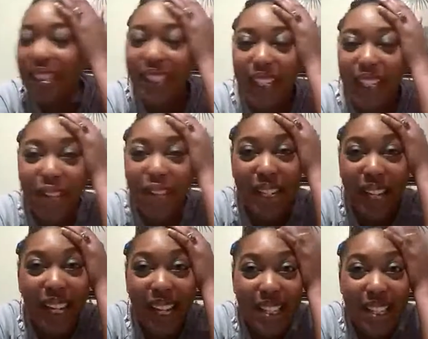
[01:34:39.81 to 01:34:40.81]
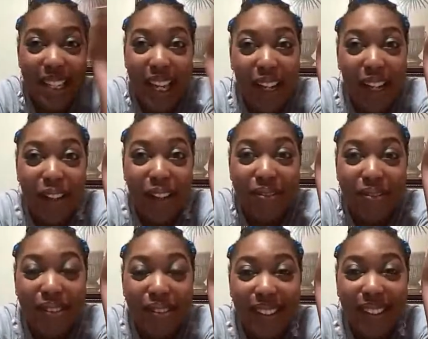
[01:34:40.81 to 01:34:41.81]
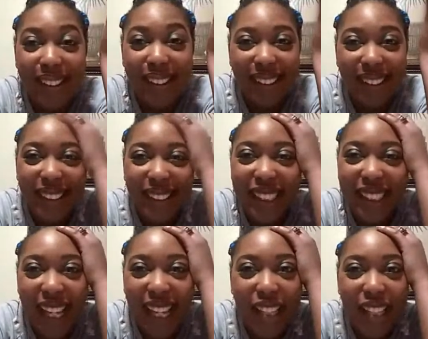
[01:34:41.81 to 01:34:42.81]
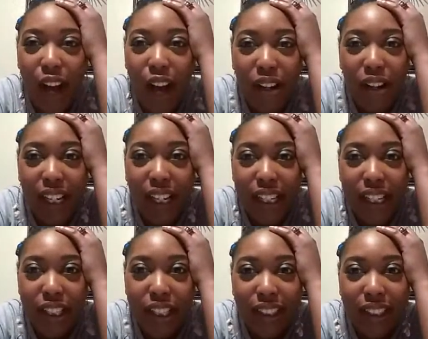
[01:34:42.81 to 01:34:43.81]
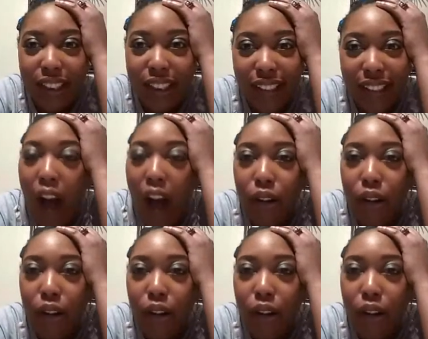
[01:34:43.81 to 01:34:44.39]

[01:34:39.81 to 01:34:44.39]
there wasn't nothing else left. She snatched all her edges. All of